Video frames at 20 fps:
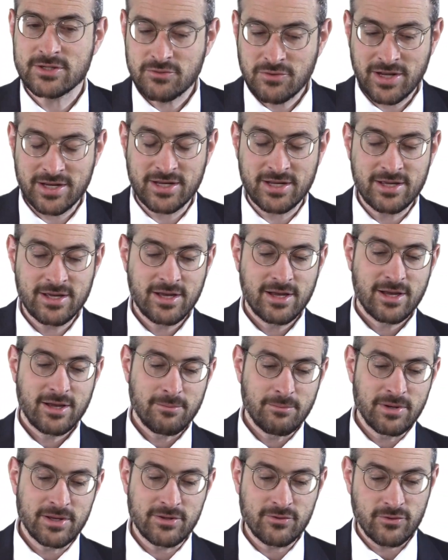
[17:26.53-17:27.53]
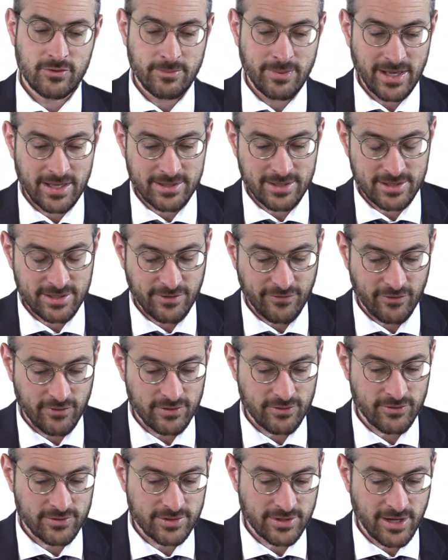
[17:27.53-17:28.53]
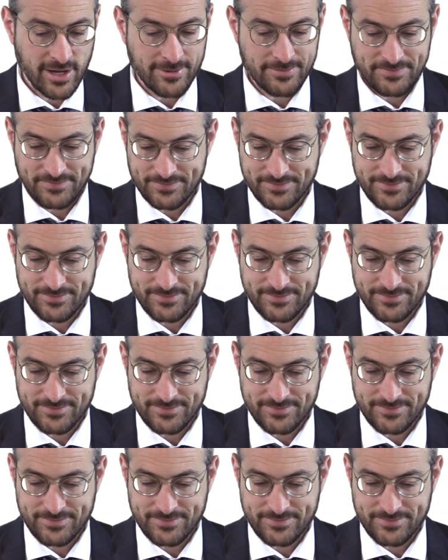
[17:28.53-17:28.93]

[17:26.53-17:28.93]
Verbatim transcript: already been rebellious for a long time.